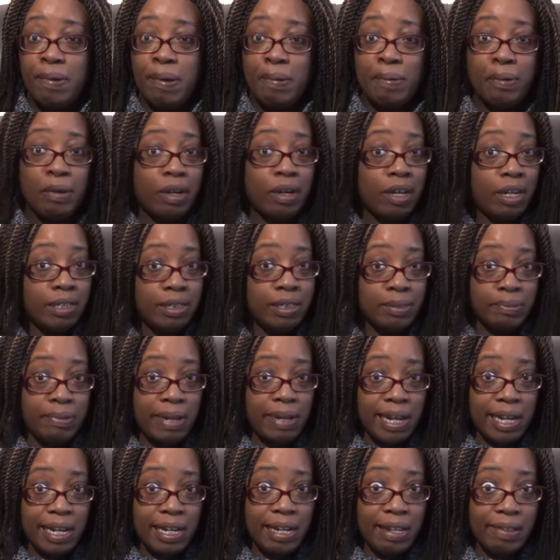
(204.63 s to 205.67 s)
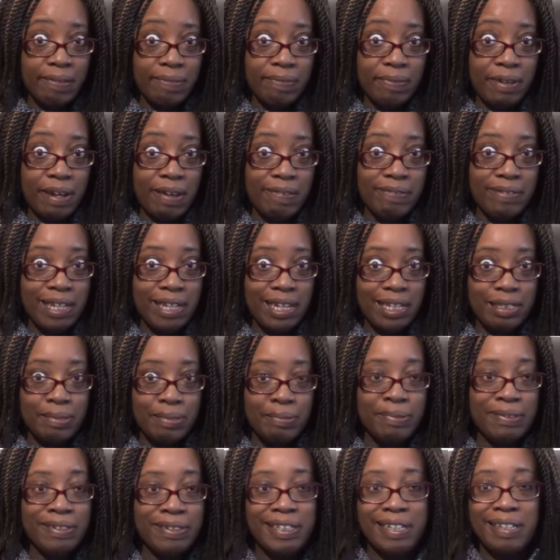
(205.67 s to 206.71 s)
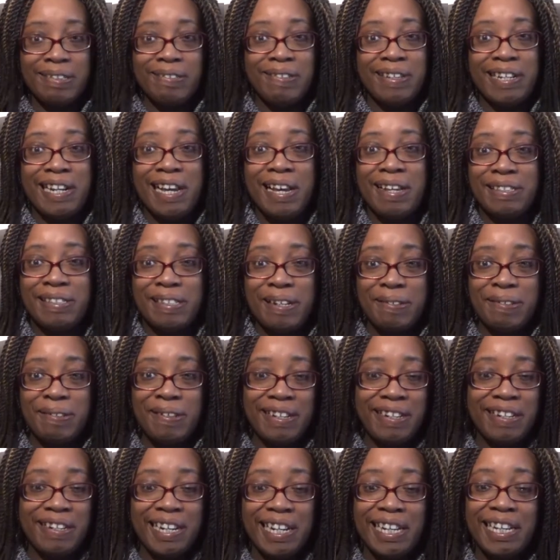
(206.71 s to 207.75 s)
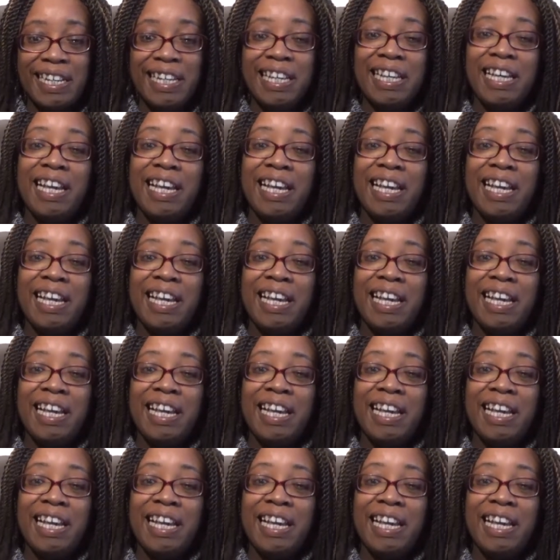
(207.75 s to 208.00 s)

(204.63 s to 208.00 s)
I'm not going to wait another 5 years to put another one out, don't worry.